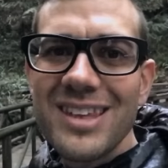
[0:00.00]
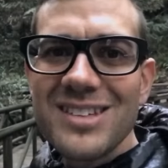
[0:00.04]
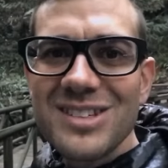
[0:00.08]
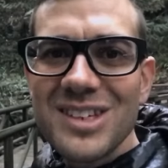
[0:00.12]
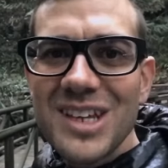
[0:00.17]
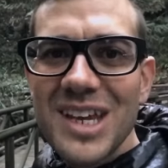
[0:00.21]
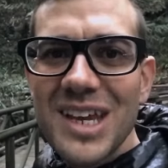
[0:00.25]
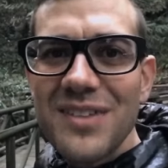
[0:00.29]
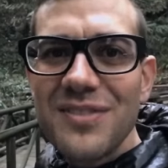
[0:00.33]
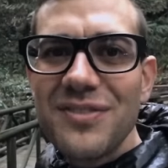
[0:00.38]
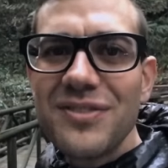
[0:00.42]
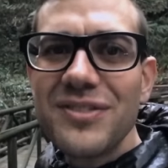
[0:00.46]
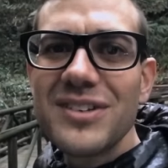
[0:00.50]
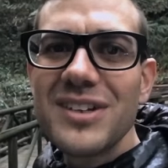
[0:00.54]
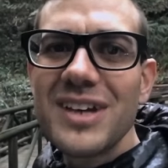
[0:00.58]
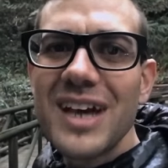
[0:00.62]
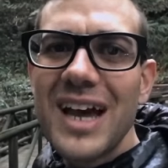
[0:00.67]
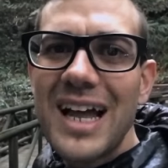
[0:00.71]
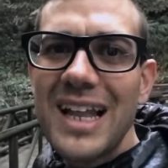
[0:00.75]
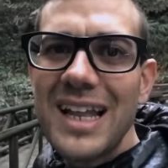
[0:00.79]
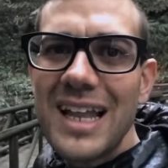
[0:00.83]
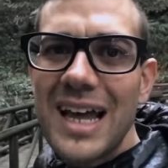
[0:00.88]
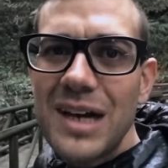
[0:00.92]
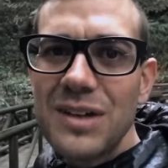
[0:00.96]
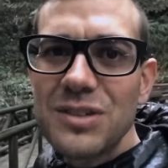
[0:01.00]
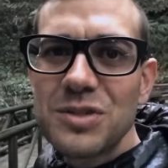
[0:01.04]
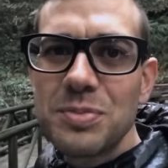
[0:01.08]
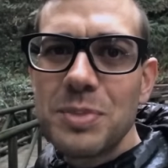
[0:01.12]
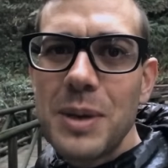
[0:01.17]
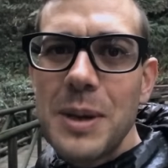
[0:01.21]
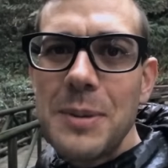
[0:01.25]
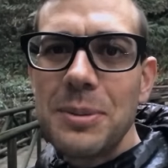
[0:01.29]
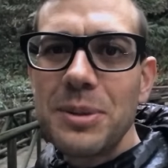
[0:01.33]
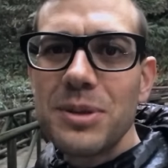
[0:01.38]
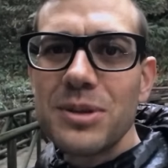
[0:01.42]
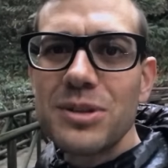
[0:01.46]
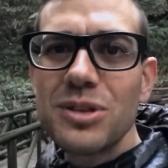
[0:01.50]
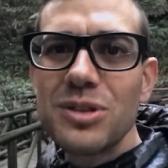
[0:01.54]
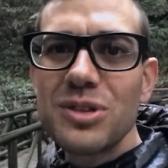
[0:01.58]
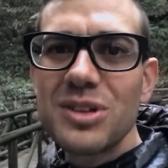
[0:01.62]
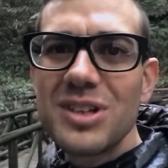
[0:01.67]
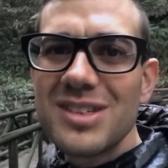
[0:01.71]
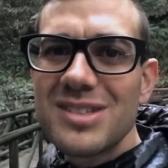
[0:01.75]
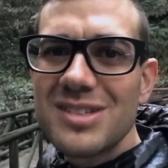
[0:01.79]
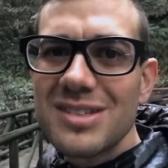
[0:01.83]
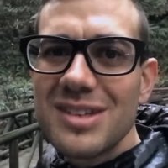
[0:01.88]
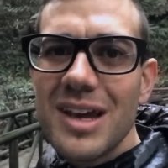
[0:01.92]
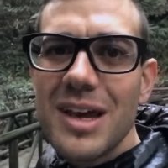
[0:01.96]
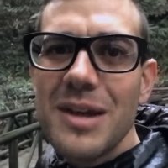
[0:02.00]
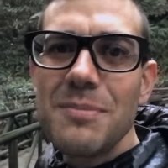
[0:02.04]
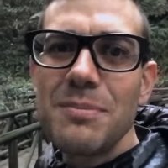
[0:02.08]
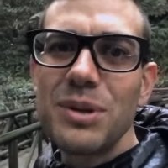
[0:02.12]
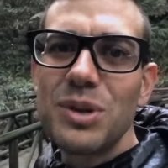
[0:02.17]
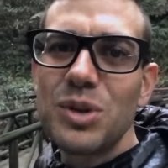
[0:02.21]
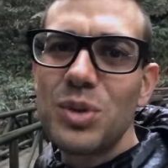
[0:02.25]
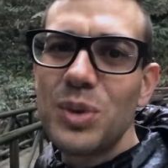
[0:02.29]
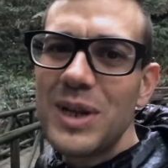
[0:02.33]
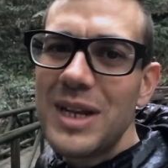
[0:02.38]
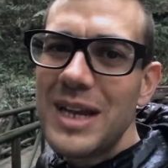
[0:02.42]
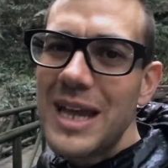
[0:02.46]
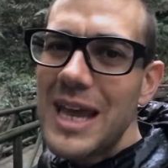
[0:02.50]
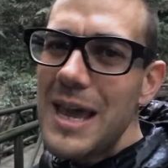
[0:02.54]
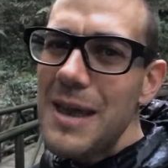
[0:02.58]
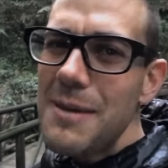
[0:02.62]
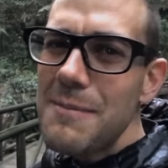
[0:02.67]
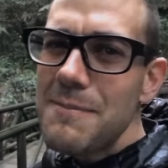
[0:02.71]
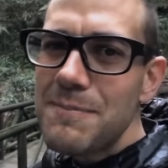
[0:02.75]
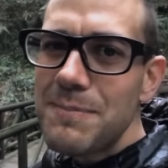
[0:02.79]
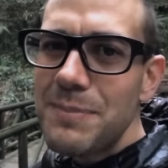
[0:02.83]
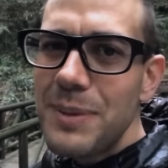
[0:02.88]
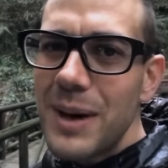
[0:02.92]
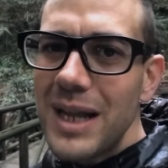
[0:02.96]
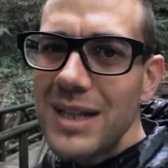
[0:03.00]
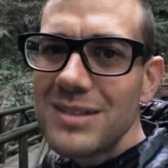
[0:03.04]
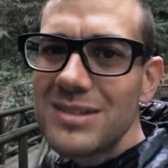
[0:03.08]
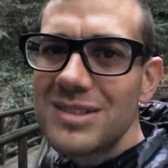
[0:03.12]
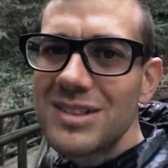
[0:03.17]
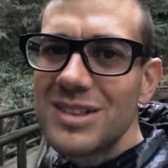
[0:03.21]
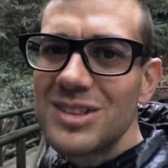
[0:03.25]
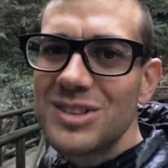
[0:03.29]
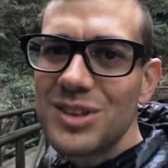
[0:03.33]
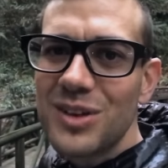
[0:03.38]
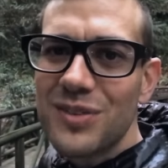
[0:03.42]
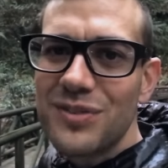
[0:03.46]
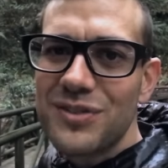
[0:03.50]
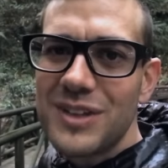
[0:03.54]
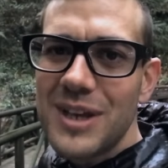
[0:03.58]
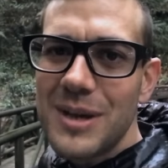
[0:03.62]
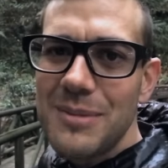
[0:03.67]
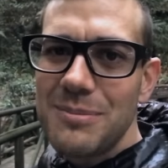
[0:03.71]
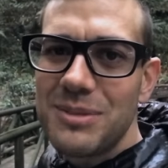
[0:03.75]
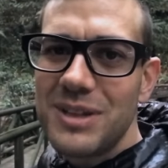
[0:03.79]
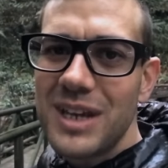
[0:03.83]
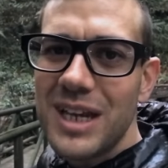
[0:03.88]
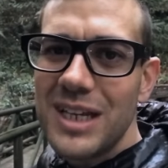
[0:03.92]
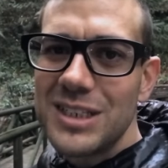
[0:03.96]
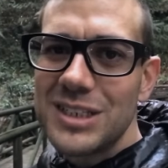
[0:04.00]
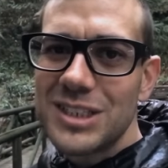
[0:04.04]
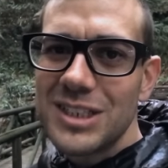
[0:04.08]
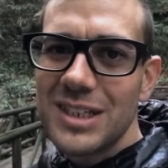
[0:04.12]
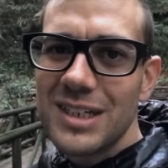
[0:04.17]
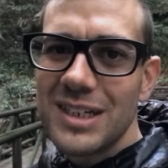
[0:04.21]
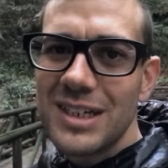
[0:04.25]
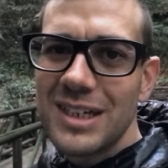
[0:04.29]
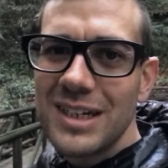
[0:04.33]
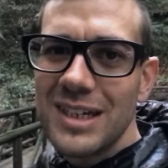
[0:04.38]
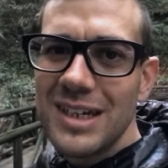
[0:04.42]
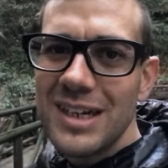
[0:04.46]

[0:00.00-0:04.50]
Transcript: This gift allows people to discern between impulses of temptation